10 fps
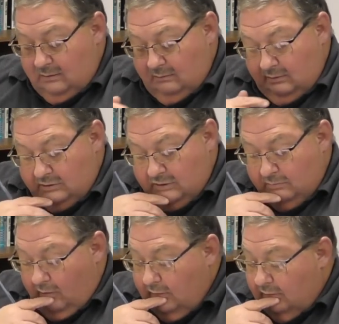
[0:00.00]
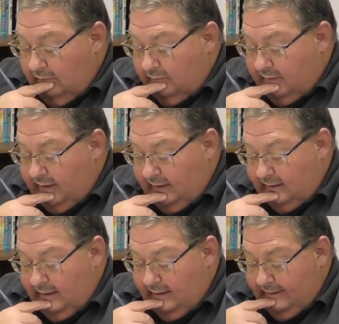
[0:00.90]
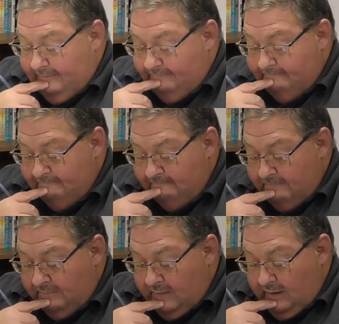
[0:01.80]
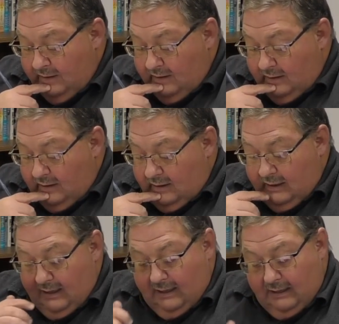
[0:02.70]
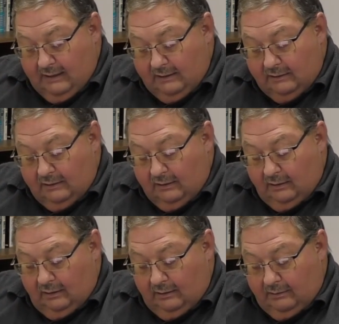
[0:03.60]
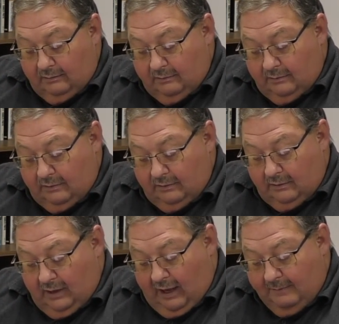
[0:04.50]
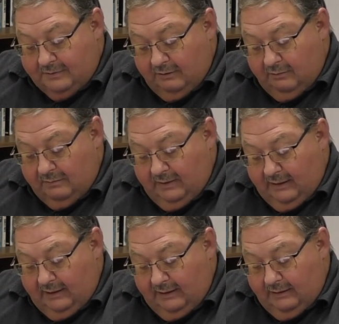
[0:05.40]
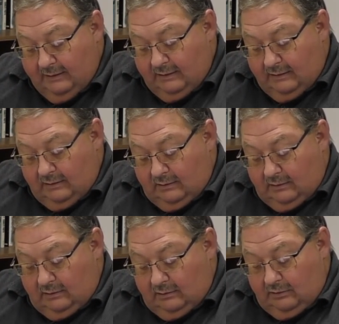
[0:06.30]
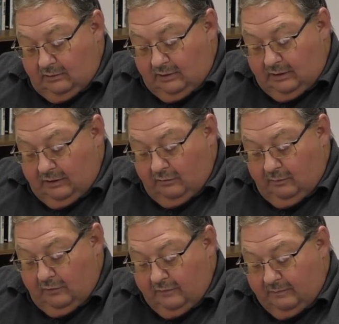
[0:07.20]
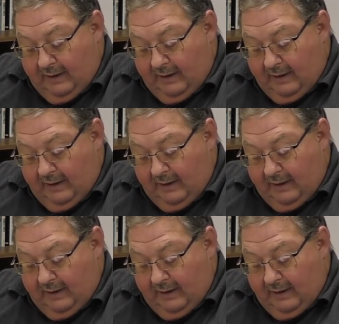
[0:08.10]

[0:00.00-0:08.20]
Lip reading: Which is Martin Luther King Day. And the option would be you can either move it